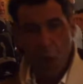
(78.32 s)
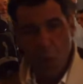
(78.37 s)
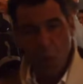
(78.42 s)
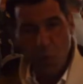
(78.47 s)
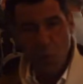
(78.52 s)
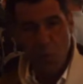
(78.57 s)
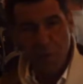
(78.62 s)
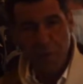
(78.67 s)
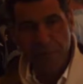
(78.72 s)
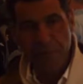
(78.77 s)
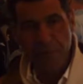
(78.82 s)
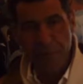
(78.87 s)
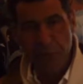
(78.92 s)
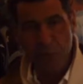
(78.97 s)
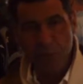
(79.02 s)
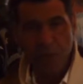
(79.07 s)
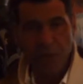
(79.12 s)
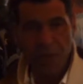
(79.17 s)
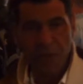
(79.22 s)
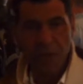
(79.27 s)

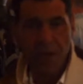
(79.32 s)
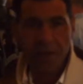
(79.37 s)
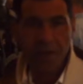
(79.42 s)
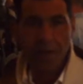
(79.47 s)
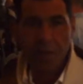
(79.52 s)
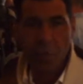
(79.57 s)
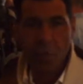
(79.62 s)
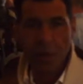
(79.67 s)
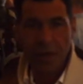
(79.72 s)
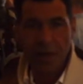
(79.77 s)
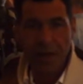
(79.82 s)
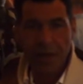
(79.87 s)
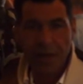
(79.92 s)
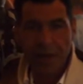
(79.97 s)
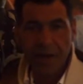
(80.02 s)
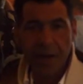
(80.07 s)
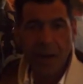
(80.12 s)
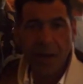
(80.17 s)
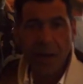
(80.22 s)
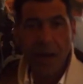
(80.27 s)
Crucifixion in the
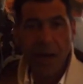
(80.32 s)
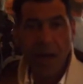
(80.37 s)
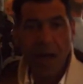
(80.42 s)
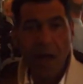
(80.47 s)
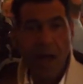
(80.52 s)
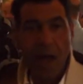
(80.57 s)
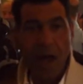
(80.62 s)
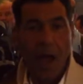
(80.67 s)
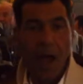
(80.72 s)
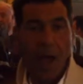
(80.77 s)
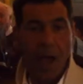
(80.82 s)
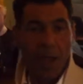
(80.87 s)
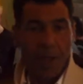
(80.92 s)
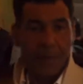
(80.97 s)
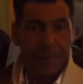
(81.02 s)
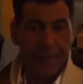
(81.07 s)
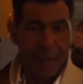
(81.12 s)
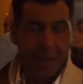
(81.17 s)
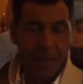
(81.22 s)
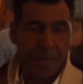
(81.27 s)
morning,
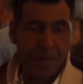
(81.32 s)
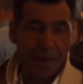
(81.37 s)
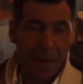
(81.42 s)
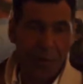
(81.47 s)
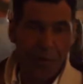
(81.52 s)
death